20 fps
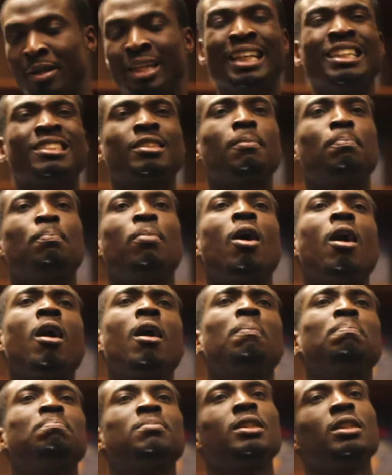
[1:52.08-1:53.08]
He's a
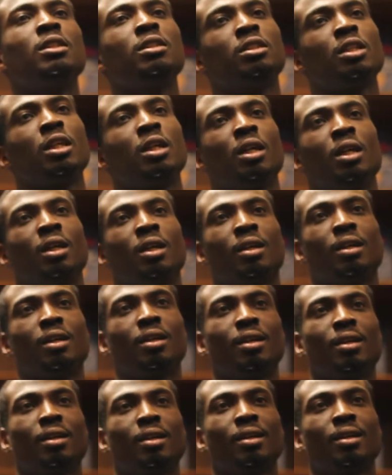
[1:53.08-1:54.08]
pop DJ.
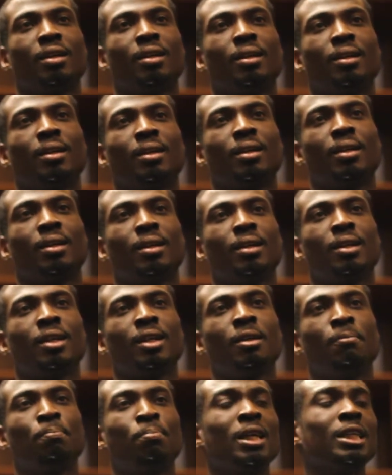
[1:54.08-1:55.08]

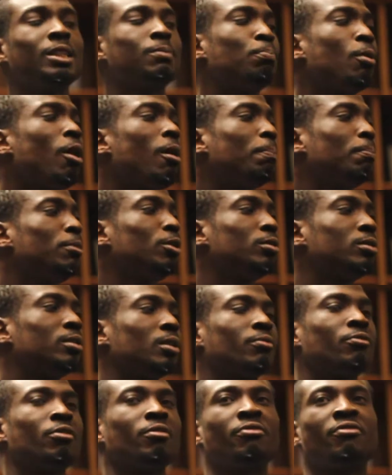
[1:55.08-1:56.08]
He plays pop music
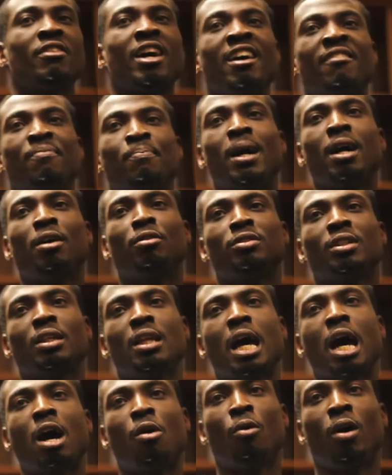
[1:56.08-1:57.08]
for £5 an
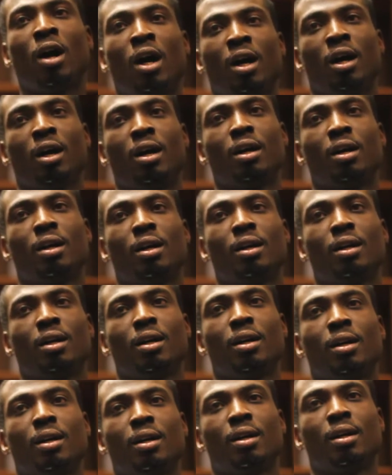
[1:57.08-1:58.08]
hour.
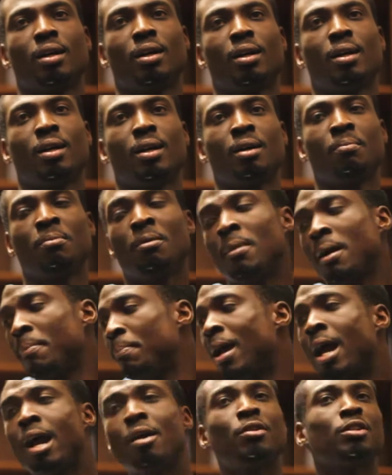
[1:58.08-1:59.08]
But my
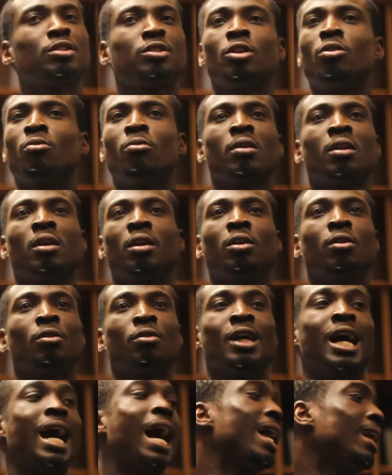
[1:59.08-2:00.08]
parents don't want to know
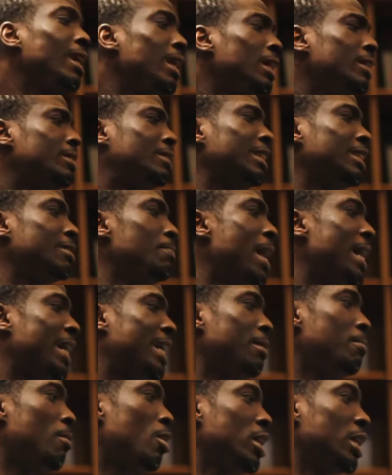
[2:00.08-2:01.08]
that. At least he's
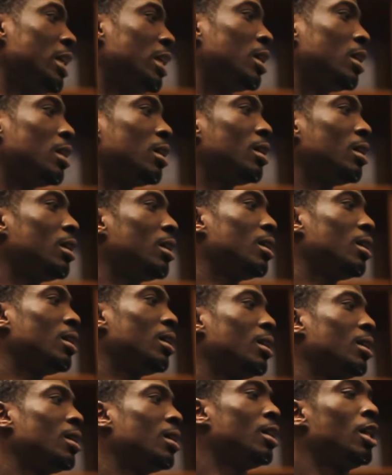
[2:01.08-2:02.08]
making money.
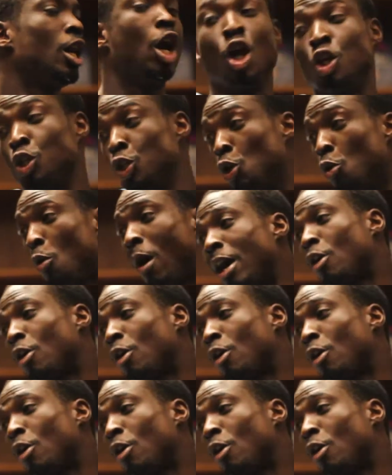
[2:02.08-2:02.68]
You are